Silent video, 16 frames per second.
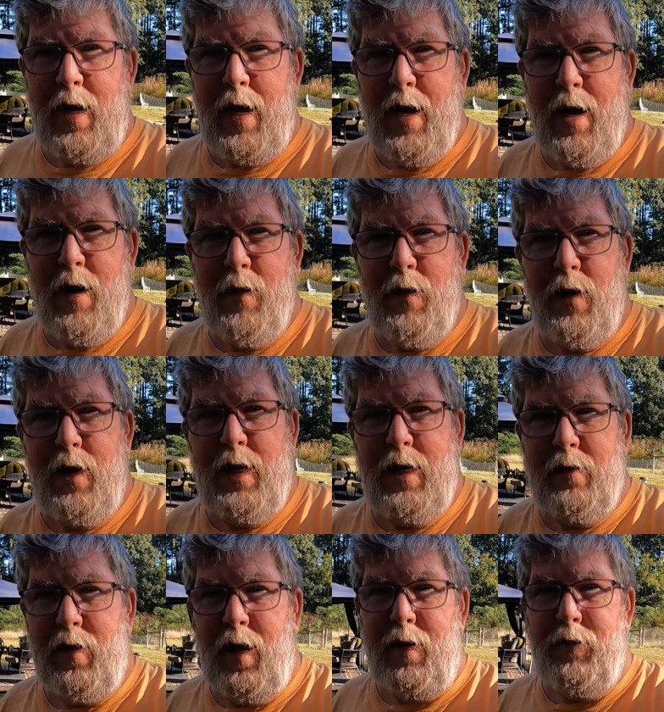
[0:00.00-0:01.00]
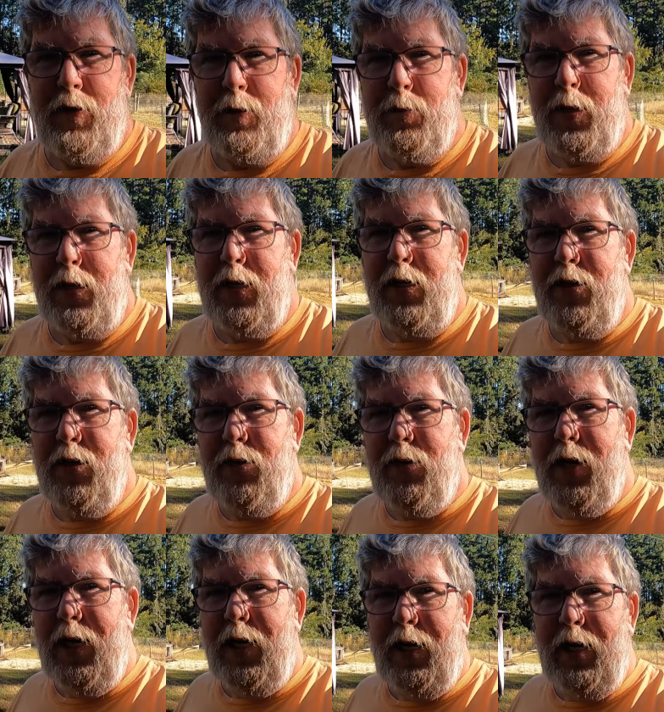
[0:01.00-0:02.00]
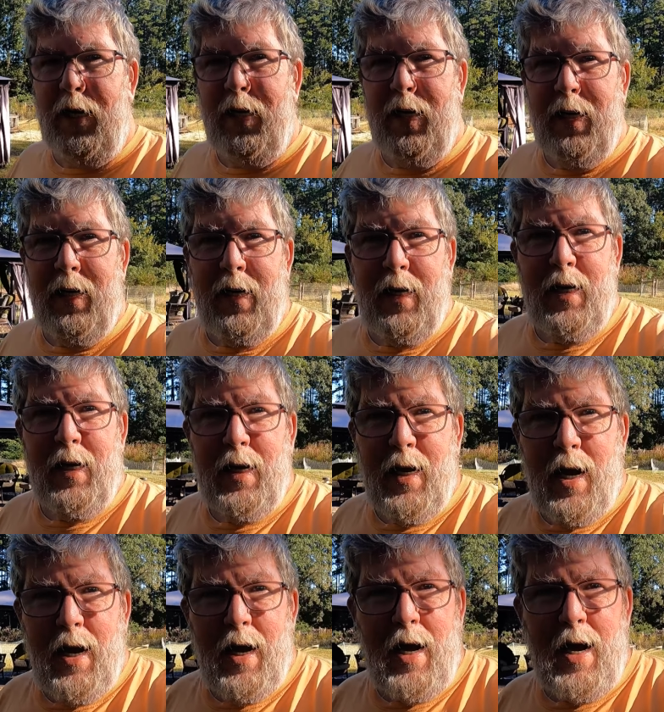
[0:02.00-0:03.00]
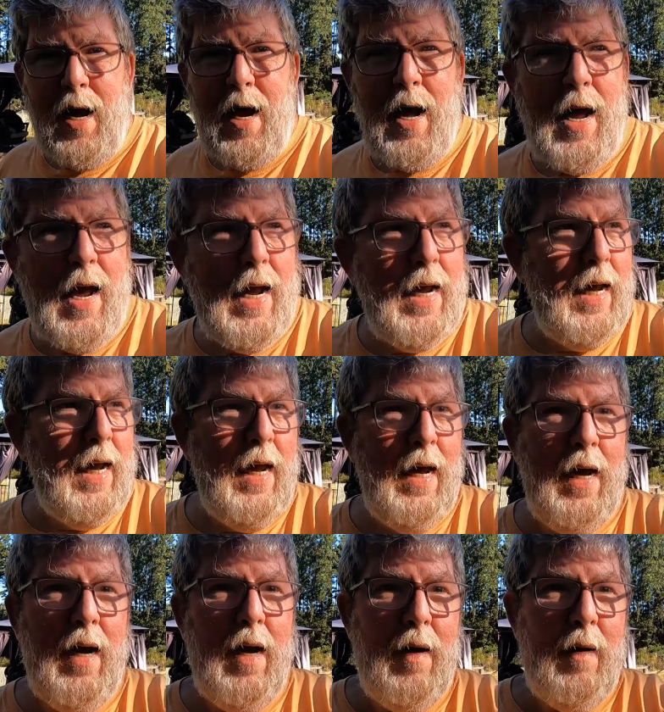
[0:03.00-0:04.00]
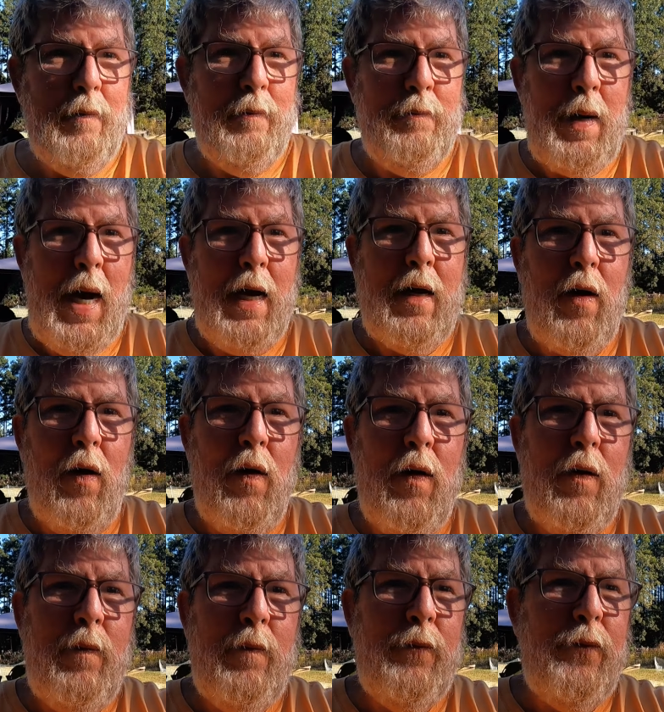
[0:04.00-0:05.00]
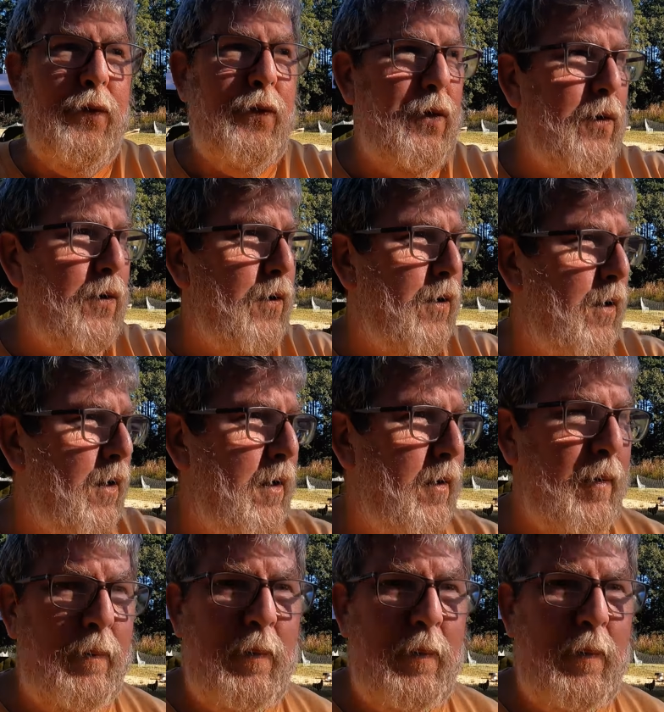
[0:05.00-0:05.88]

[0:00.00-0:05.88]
How is everybody doing? I am back home for